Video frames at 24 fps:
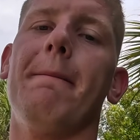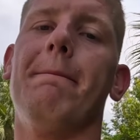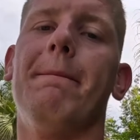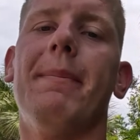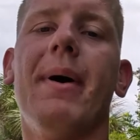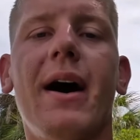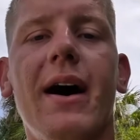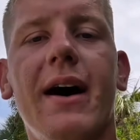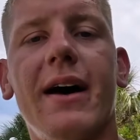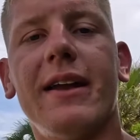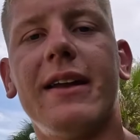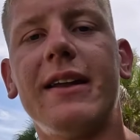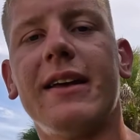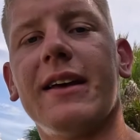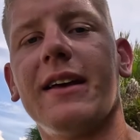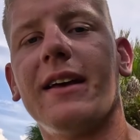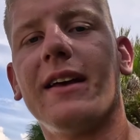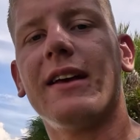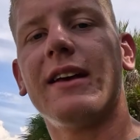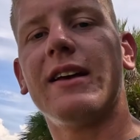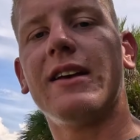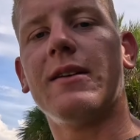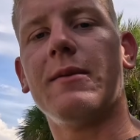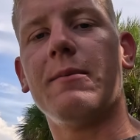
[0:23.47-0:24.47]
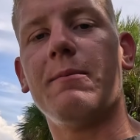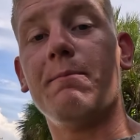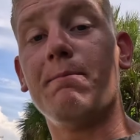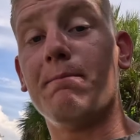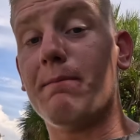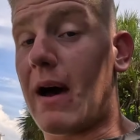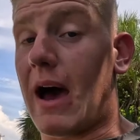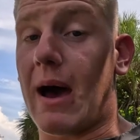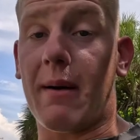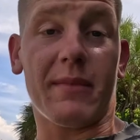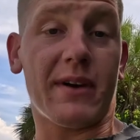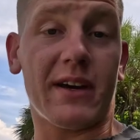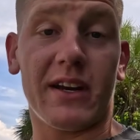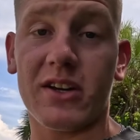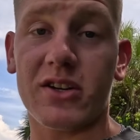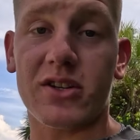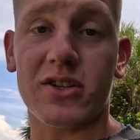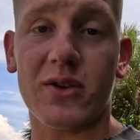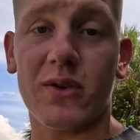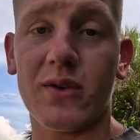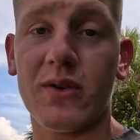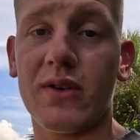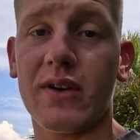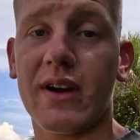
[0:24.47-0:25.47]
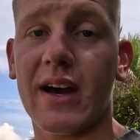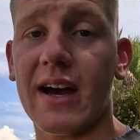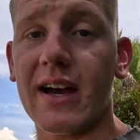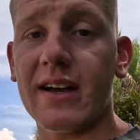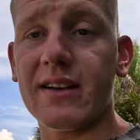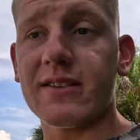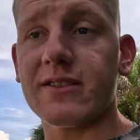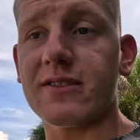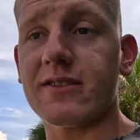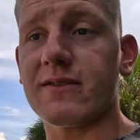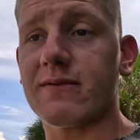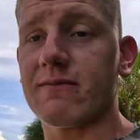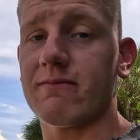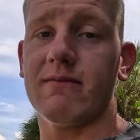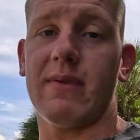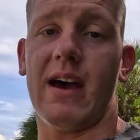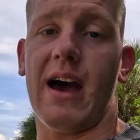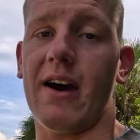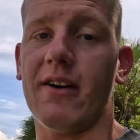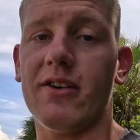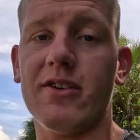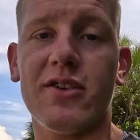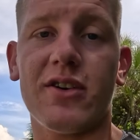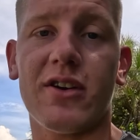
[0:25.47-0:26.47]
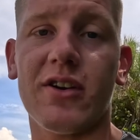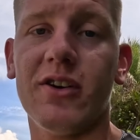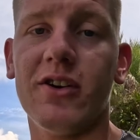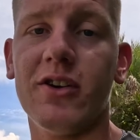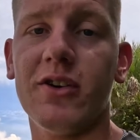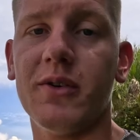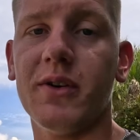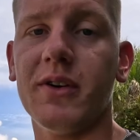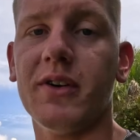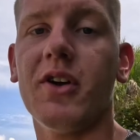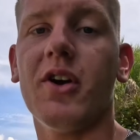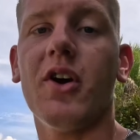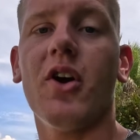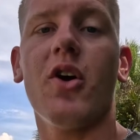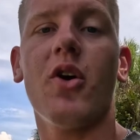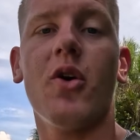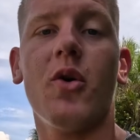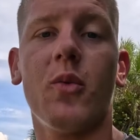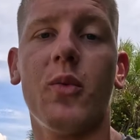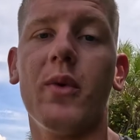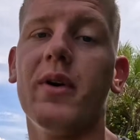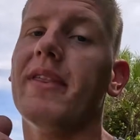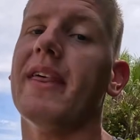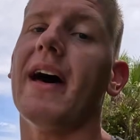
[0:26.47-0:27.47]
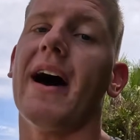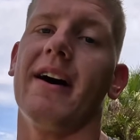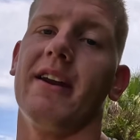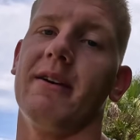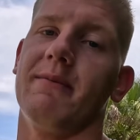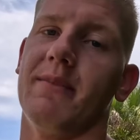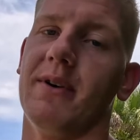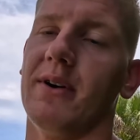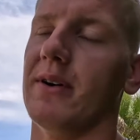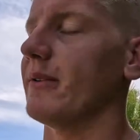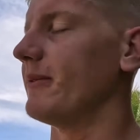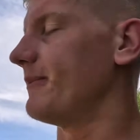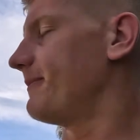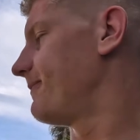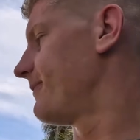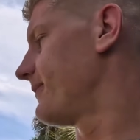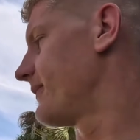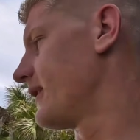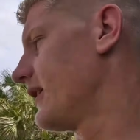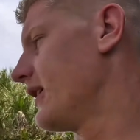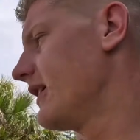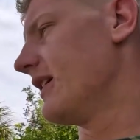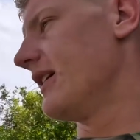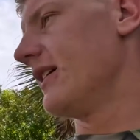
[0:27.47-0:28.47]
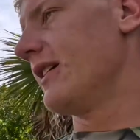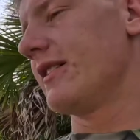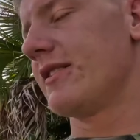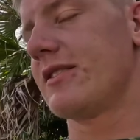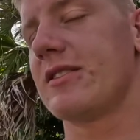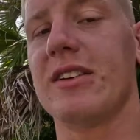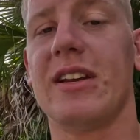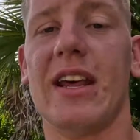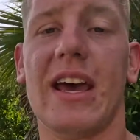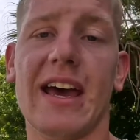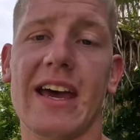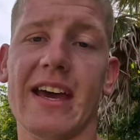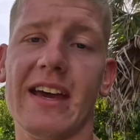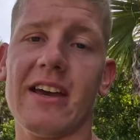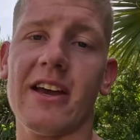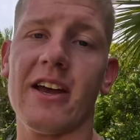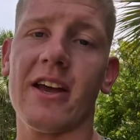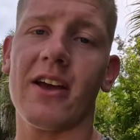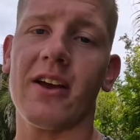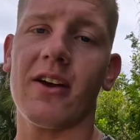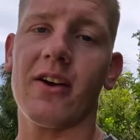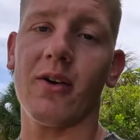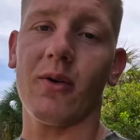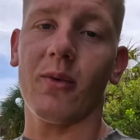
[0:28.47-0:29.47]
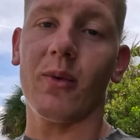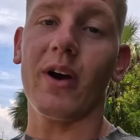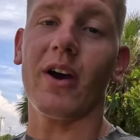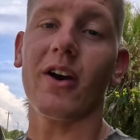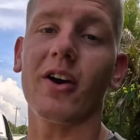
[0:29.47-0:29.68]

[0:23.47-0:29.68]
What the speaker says: but I'm gonna show you guys how you can do it without a boat. Today, we